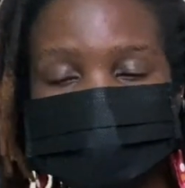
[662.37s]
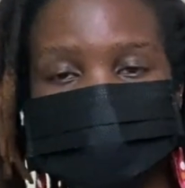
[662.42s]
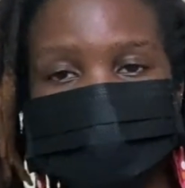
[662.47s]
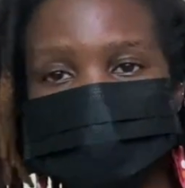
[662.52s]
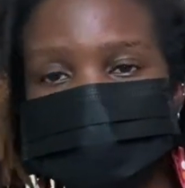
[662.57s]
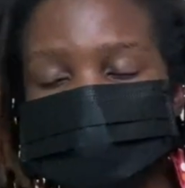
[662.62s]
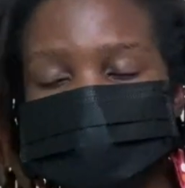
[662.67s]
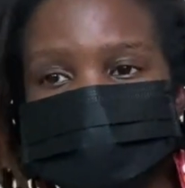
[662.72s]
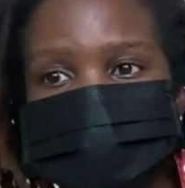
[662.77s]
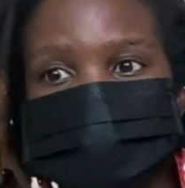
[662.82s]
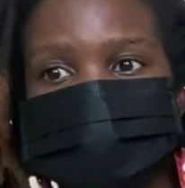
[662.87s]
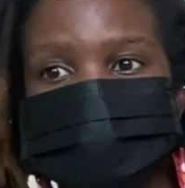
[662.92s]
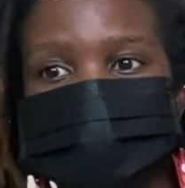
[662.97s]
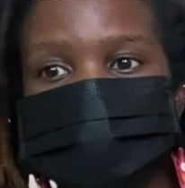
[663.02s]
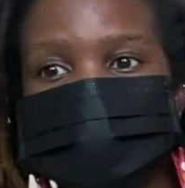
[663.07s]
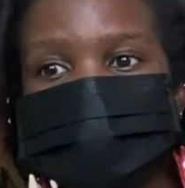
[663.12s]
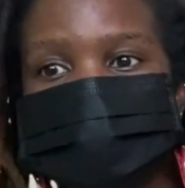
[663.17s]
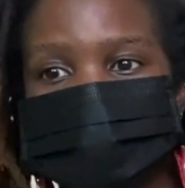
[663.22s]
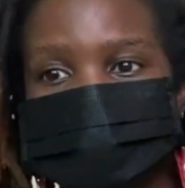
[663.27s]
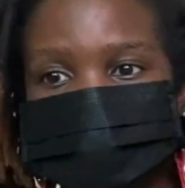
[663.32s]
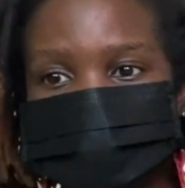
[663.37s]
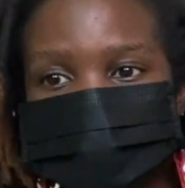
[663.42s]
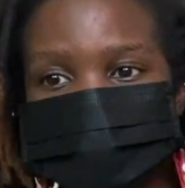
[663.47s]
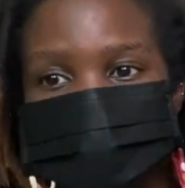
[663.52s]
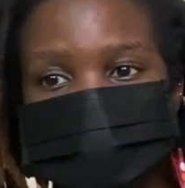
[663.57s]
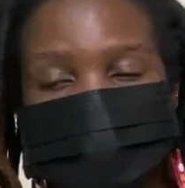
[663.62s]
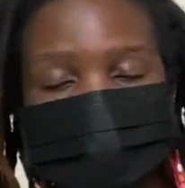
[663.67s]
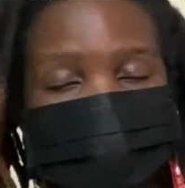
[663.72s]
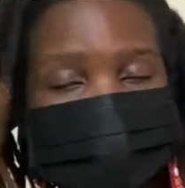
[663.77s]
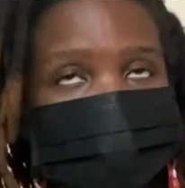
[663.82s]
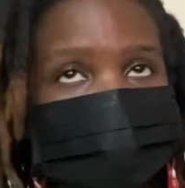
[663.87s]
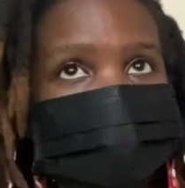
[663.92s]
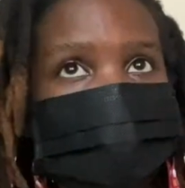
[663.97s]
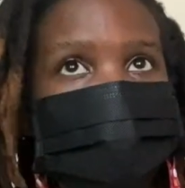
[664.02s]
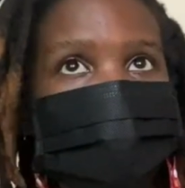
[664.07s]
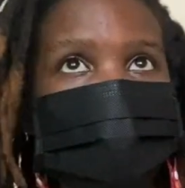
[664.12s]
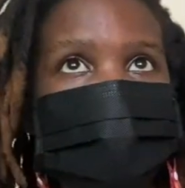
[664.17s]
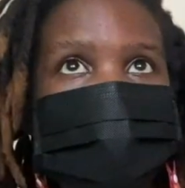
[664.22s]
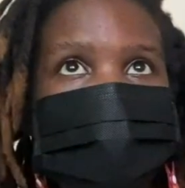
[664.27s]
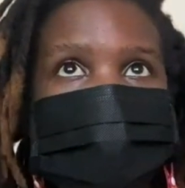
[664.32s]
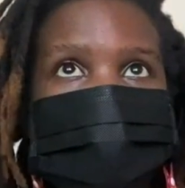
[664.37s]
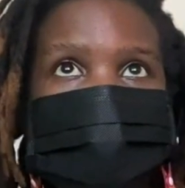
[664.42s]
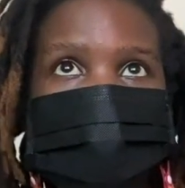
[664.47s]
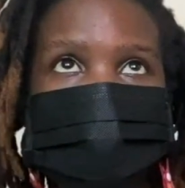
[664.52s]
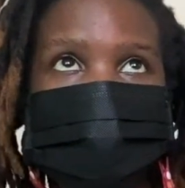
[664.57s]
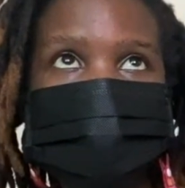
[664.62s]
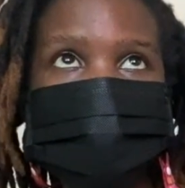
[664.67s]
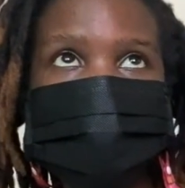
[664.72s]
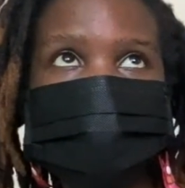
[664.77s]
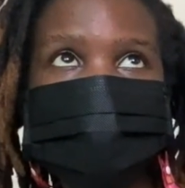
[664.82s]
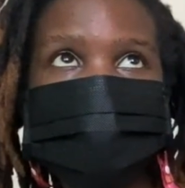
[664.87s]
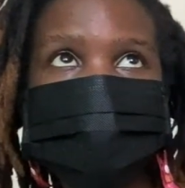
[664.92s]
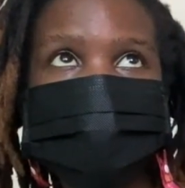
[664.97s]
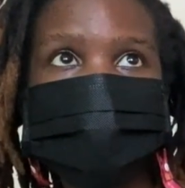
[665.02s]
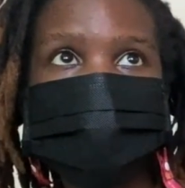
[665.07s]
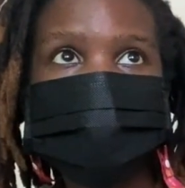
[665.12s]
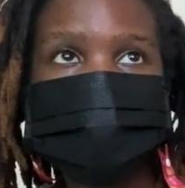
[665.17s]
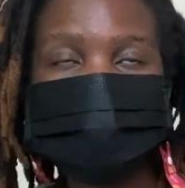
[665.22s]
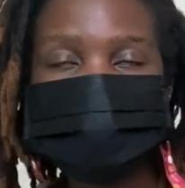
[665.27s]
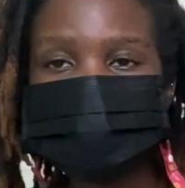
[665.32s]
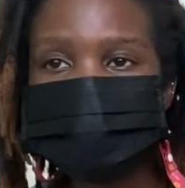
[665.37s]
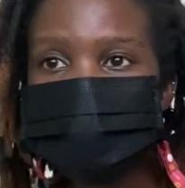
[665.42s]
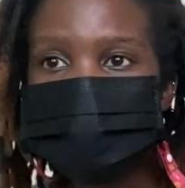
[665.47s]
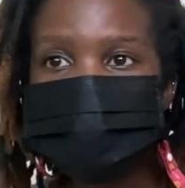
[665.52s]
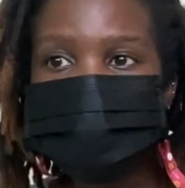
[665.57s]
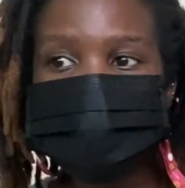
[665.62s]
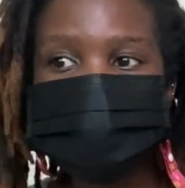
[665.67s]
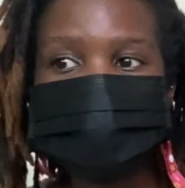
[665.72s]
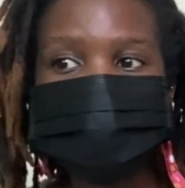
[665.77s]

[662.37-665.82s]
because it was so painful. But yeah,